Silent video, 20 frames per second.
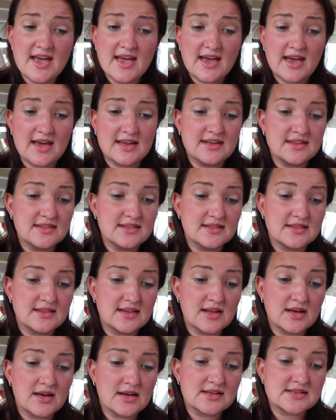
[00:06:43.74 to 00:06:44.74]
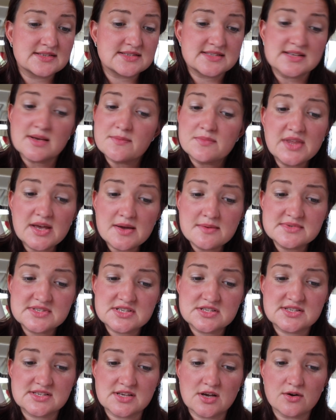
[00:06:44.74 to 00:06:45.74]
And sometimes
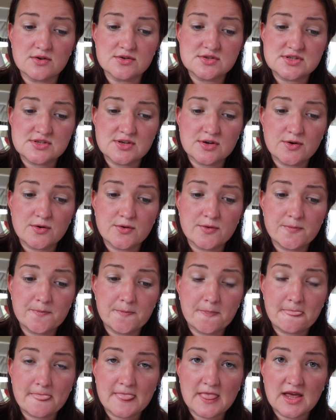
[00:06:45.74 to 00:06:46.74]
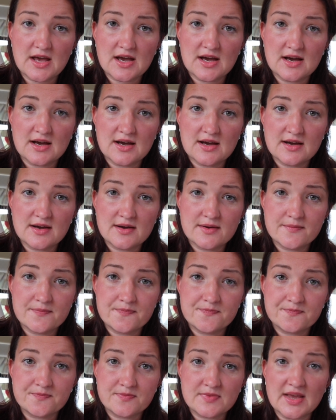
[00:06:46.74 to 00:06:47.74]
it's also
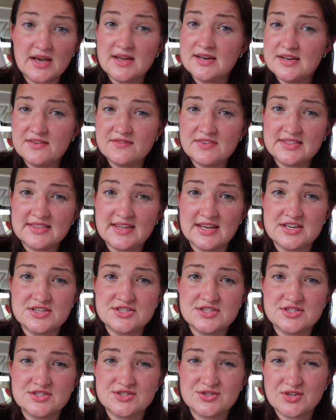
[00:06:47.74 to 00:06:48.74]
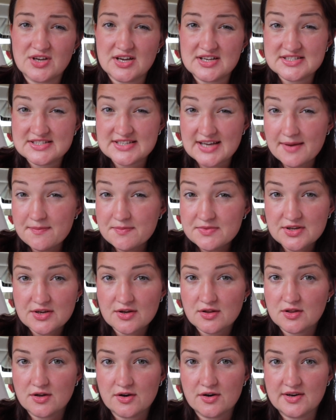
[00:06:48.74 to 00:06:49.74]
an invitation to adapt
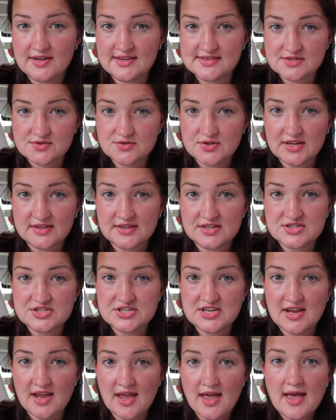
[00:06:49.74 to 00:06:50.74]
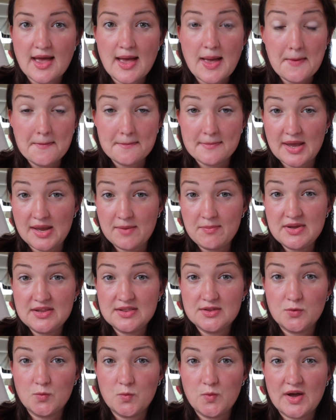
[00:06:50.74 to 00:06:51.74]
your learning strategy. Maybe
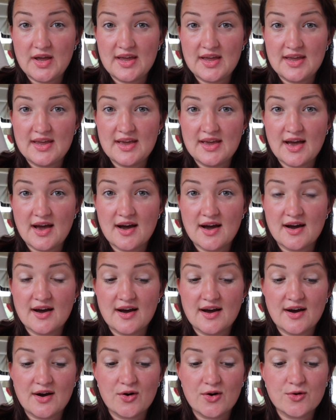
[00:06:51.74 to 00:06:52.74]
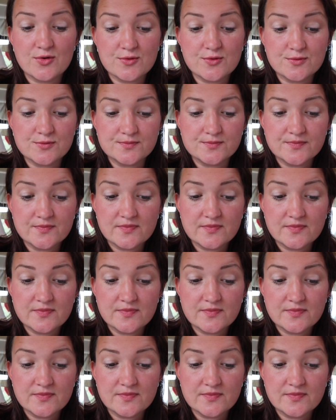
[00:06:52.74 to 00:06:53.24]
the way how